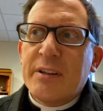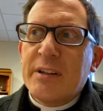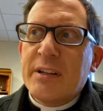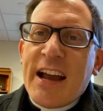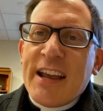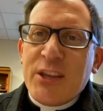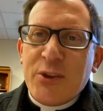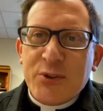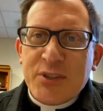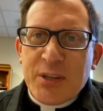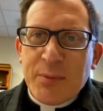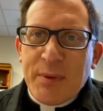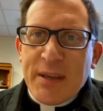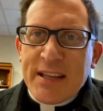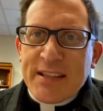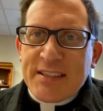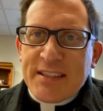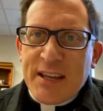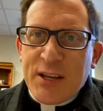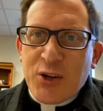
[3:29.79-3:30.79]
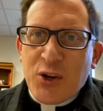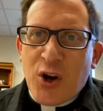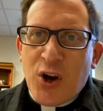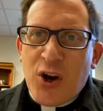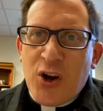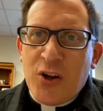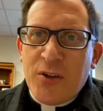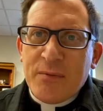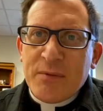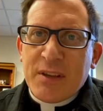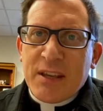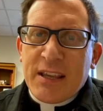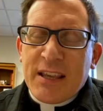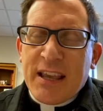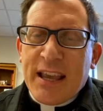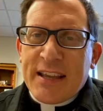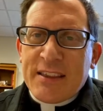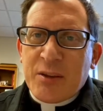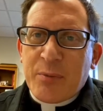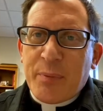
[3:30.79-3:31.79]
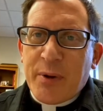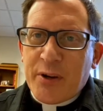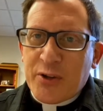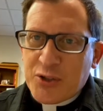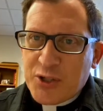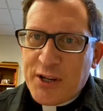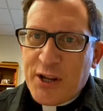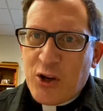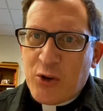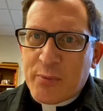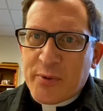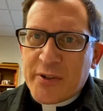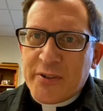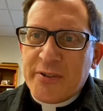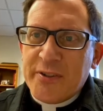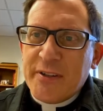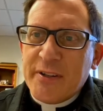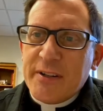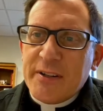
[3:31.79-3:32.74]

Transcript: I used to be at St. Gall Catholic Parish in Elburn,